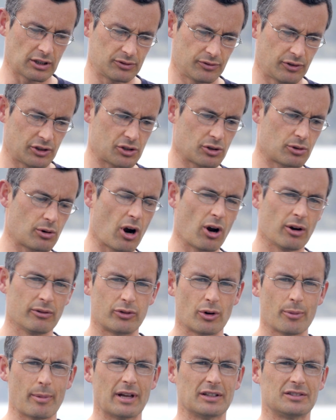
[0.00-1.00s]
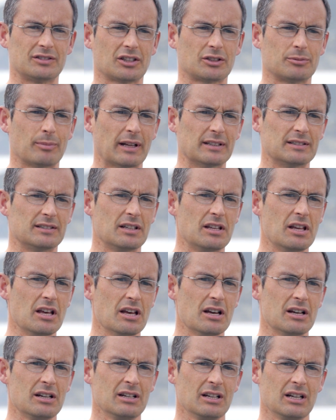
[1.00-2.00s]
those fish are grown for about 6 months, a
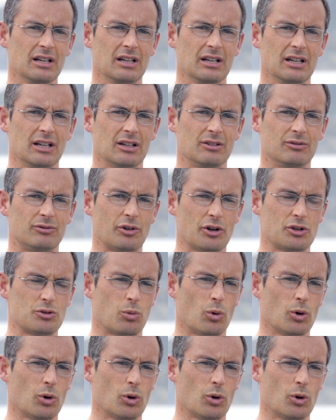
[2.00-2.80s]
year in fresh